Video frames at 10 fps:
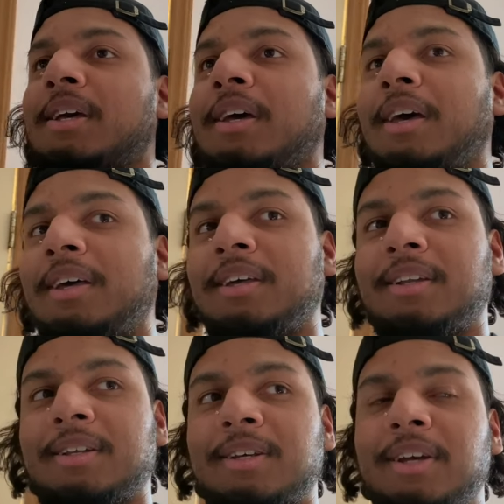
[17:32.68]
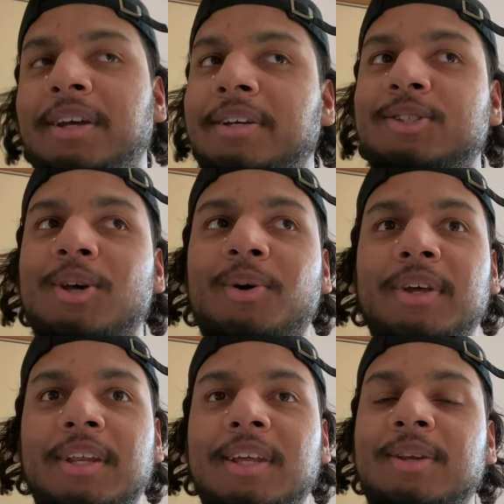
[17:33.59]
and so
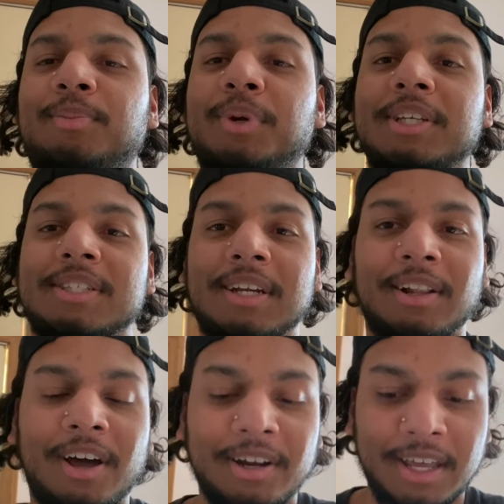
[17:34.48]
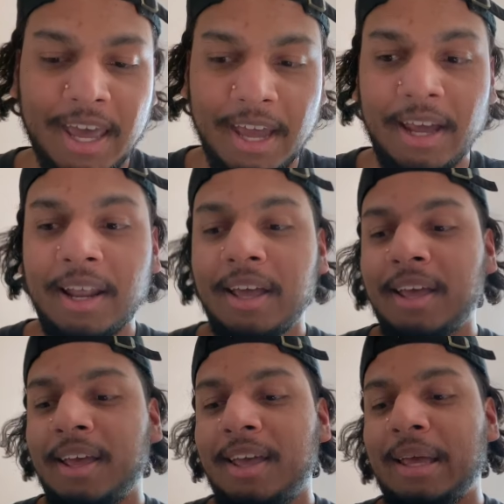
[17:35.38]
it brings in a lot of hate.
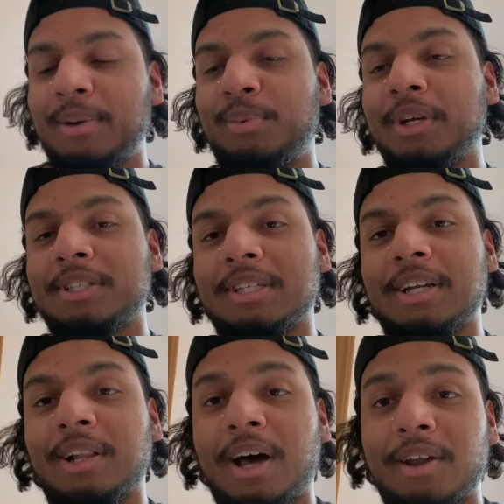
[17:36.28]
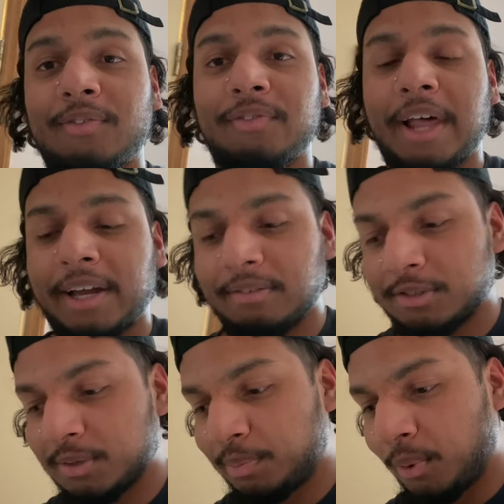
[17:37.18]
It brings in a lot of lack of
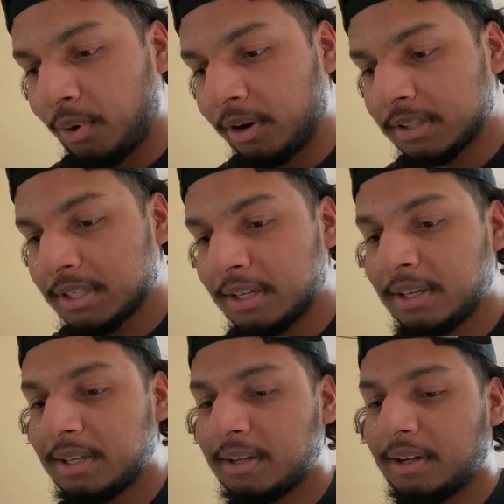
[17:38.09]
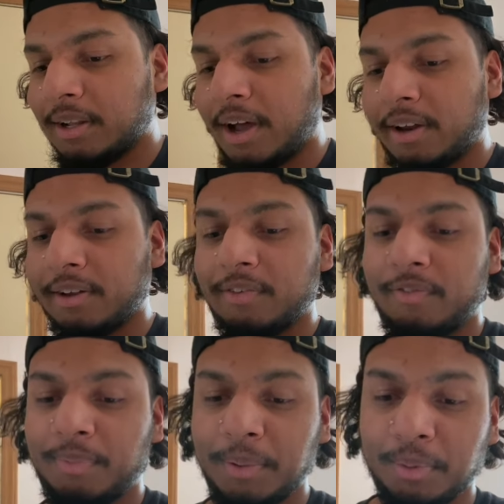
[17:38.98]
support, a lot
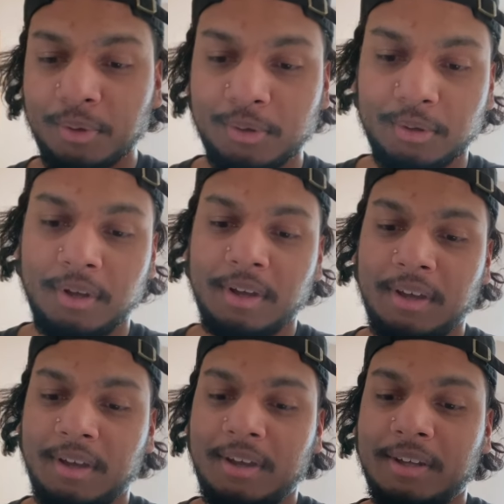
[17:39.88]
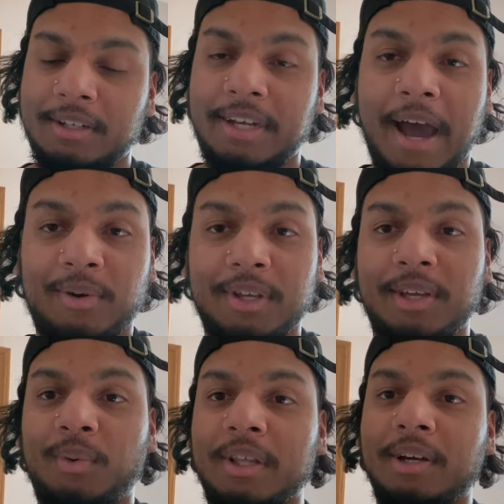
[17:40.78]
of people
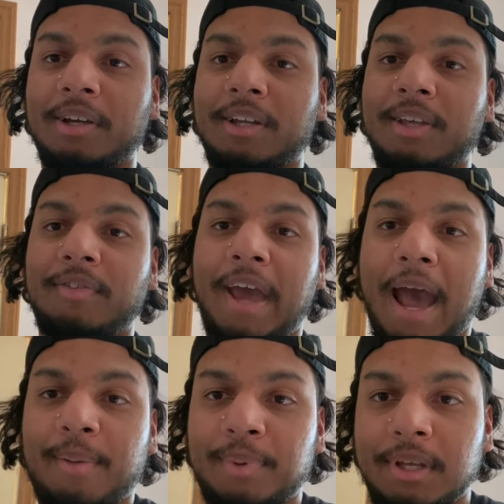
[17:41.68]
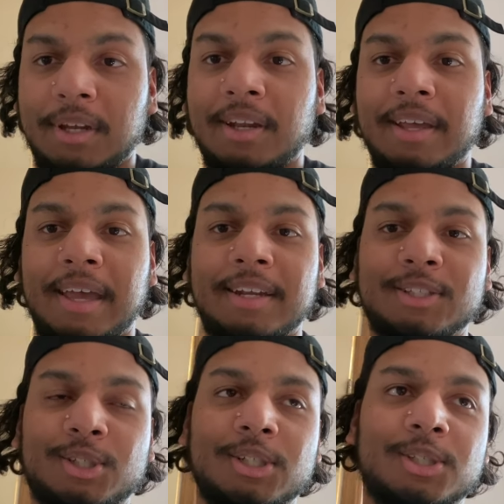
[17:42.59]
doubting whether it could even happen, and
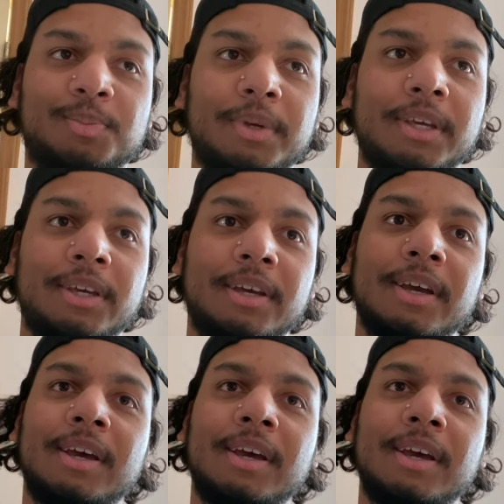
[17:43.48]
it's just being